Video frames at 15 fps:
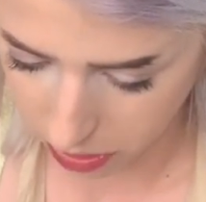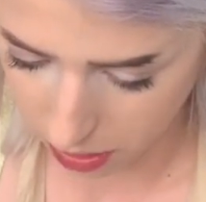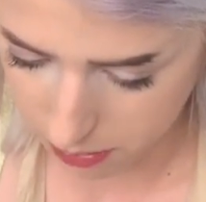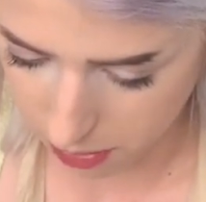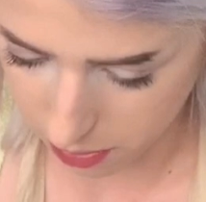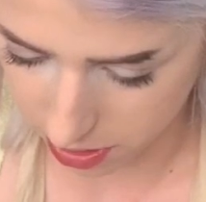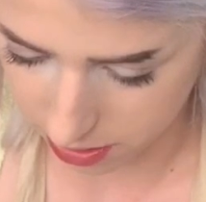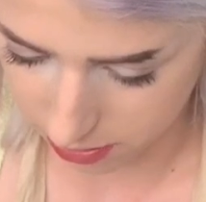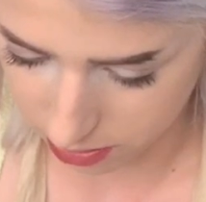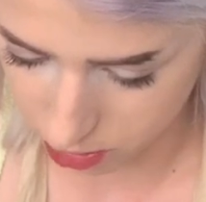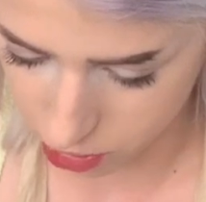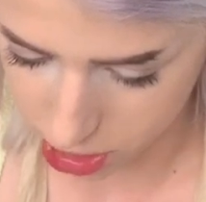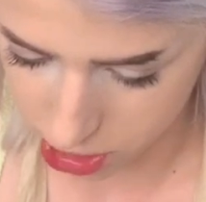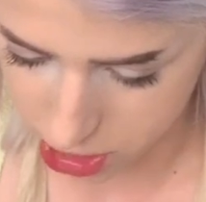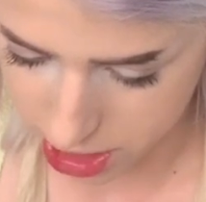But we're gonna
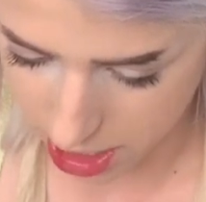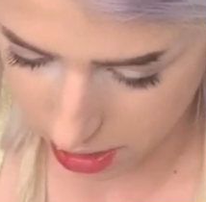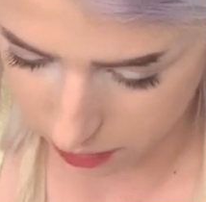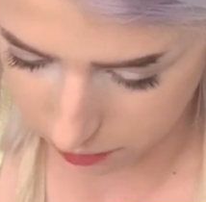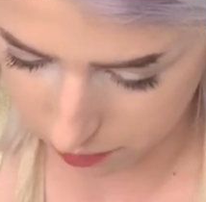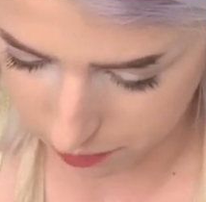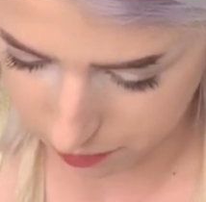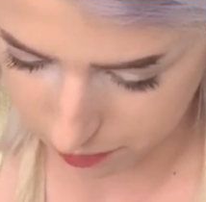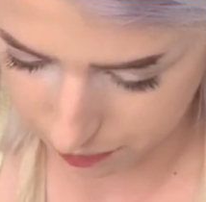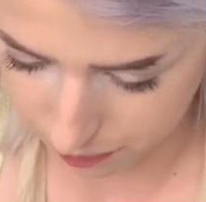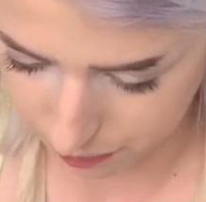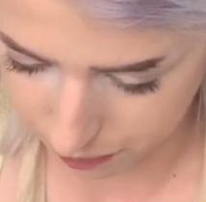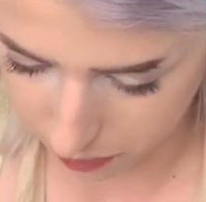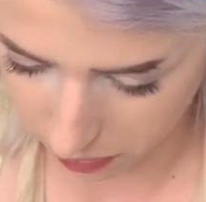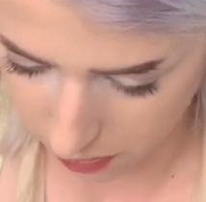stretch it out
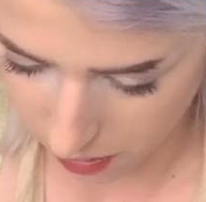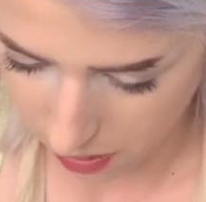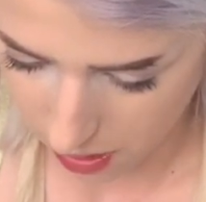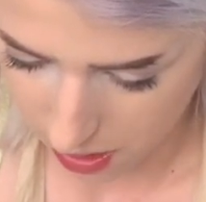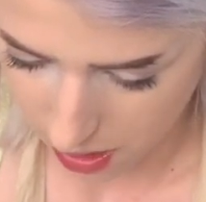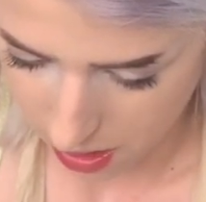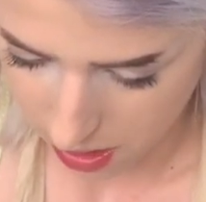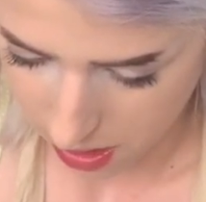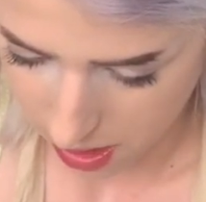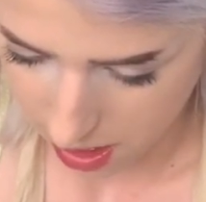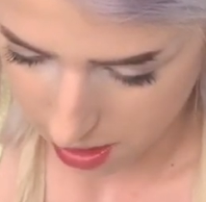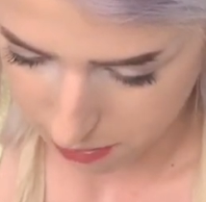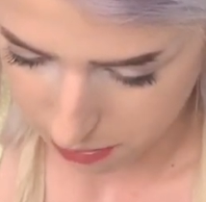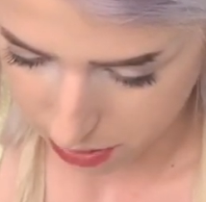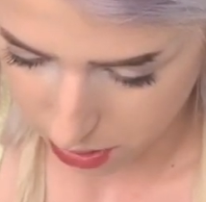
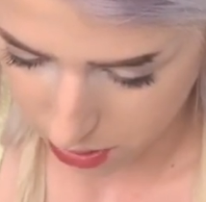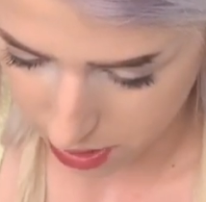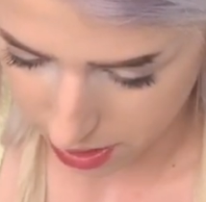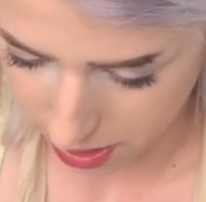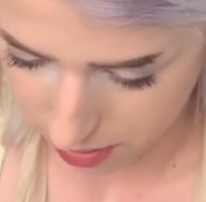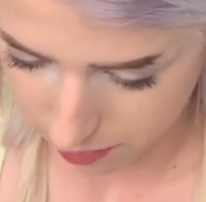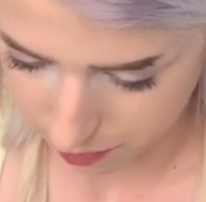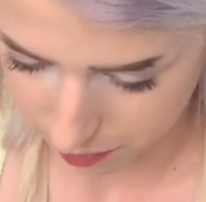and put it